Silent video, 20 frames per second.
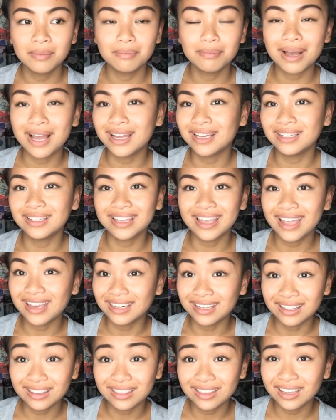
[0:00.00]
buying
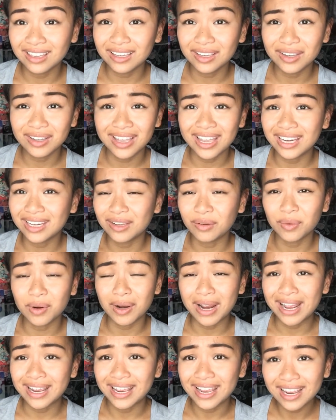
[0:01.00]
anything
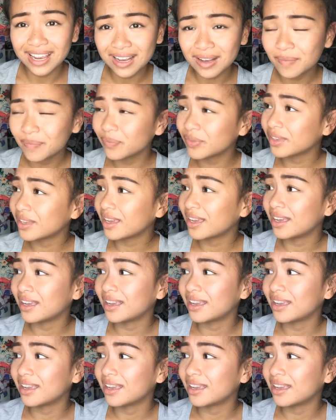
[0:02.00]
anywhere I am.